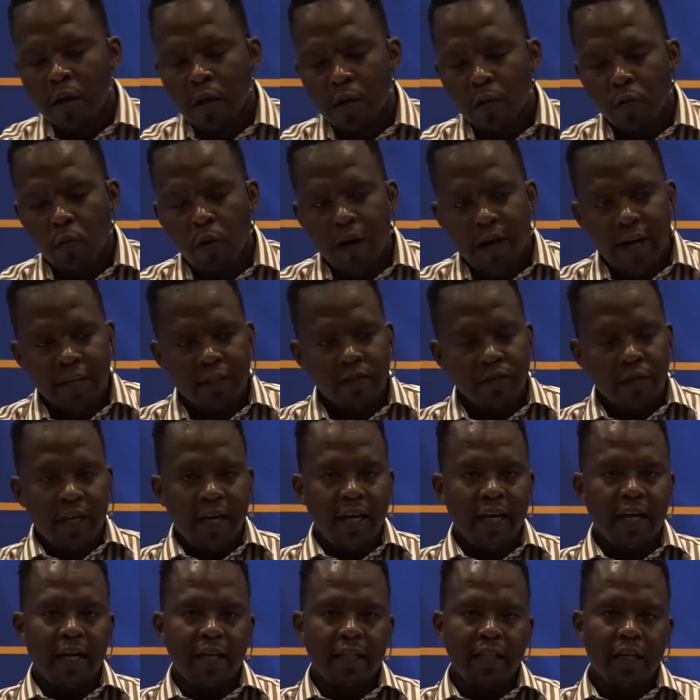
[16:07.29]
where
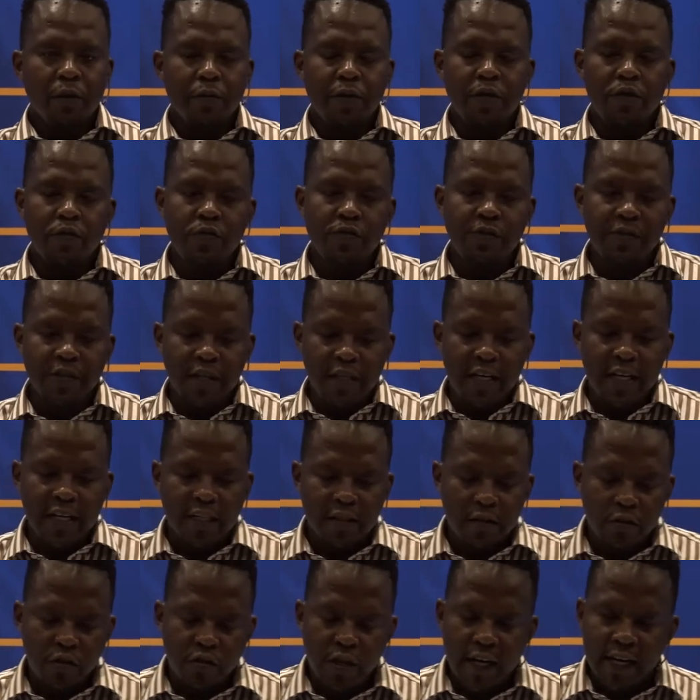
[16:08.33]
today they were using the
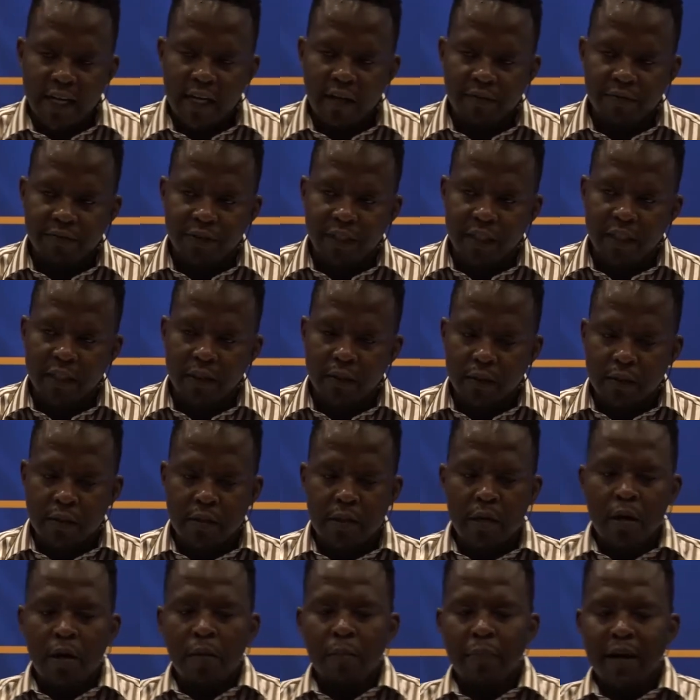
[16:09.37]
data to track our
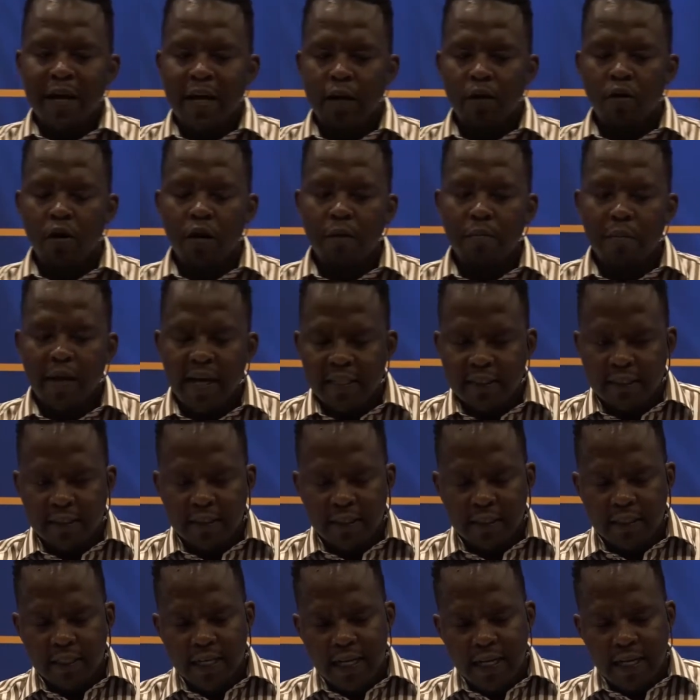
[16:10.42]
vehicles, by anonymizing
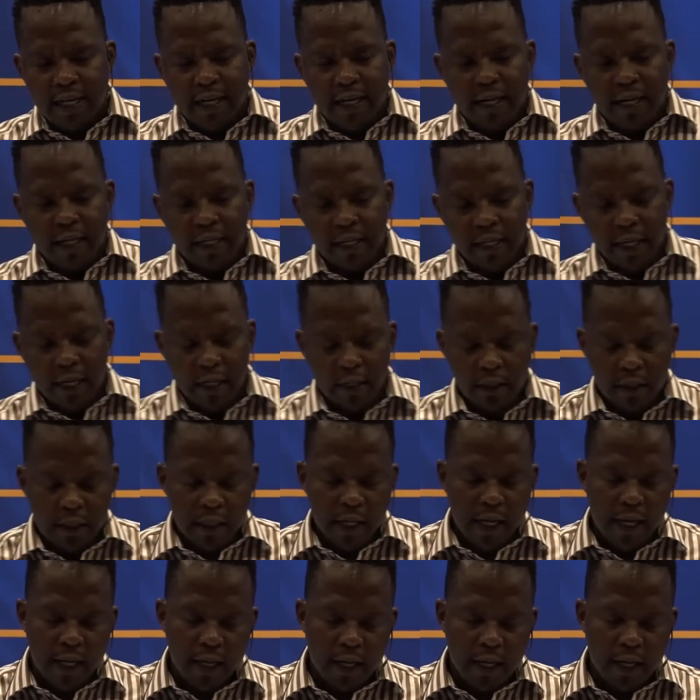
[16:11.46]
the data and